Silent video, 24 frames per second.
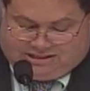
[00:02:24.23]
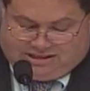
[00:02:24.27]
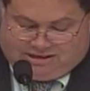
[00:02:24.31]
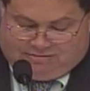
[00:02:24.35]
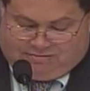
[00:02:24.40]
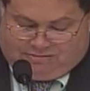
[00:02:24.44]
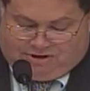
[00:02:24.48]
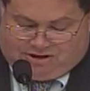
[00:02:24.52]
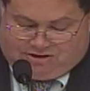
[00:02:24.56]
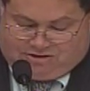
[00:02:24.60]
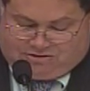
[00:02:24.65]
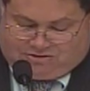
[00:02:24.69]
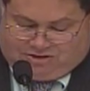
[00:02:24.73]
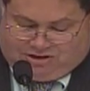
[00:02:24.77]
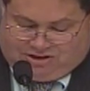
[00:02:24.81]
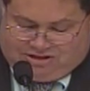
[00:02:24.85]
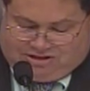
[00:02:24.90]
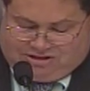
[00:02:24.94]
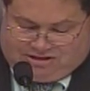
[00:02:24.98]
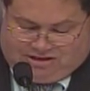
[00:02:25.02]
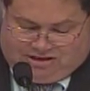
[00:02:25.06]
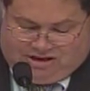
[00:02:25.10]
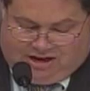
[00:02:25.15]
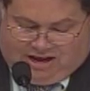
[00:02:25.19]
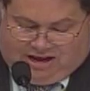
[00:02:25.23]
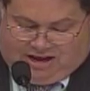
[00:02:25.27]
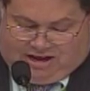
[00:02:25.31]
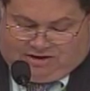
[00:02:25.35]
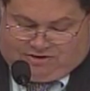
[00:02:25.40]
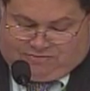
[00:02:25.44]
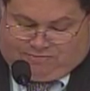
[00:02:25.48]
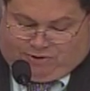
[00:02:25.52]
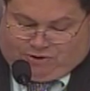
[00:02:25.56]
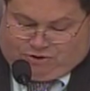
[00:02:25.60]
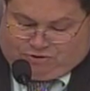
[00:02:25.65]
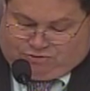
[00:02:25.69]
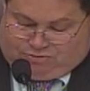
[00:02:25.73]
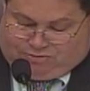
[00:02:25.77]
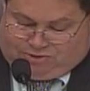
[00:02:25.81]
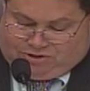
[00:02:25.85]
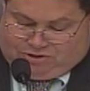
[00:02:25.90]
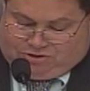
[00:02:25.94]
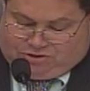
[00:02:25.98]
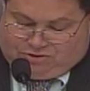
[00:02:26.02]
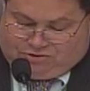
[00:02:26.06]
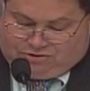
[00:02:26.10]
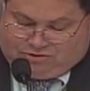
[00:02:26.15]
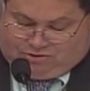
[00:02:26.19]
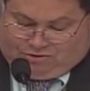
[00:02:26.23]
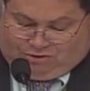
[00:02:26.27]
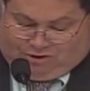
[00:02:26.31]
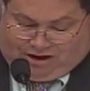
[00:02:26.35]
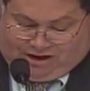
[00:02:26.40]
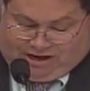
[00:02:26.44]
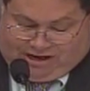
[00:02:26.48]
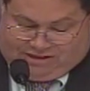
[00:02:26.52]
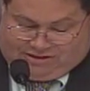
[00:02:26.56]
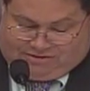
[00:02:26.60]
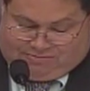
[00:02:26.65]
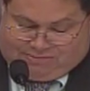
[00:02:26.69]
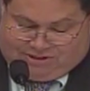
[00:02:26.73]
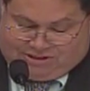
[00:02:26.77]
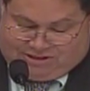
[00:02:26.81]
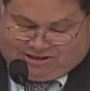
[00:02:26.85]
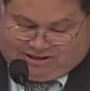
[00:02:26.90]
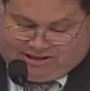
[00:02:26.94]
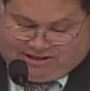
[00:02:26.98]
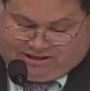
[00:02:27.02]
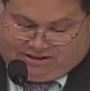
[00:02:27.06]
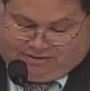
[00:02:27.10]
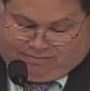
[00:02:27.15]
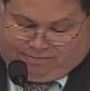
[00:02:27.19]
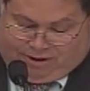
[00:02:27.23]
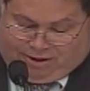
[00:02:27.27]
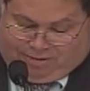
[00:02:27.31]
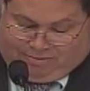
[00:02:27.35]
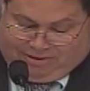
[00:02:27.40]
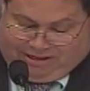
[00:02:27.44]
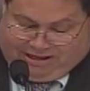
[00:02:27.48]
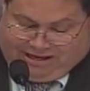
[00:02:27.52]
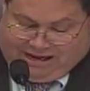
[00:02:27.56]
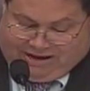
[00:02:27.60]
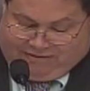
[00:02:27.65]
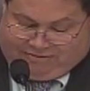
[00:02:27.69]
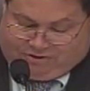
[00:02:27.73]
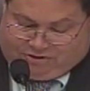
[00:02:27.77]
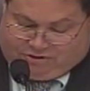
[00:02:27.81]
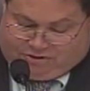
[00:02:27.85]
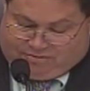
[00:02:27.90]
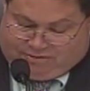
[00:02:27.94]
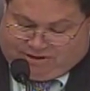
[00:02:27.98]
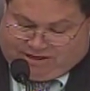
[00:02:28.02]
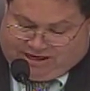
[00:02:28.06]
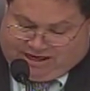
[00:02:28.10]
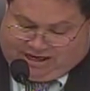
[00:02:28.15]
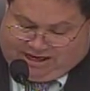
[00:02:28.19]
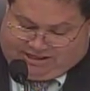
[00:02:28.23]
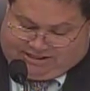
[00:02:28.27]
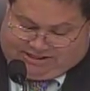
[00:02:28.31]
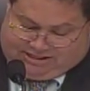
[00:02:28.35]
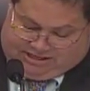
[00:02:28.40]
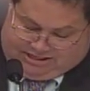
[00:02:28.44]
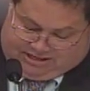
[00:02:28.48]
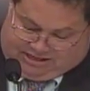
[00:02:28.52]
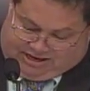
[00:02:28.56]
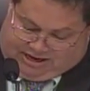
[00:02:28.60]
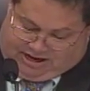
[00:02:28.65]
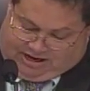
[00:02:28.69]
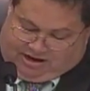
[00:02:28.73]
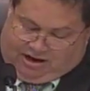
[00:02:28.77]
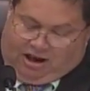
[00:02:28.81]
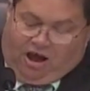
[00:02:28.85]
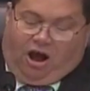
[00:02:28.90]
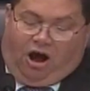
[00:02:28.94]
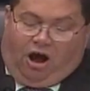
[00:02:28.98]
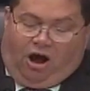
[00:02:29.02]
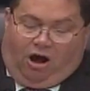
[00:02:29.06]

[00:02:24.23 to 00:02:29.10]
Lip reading: The administration spokeswoman Susan Rice misleading the public after the Benghazi attack.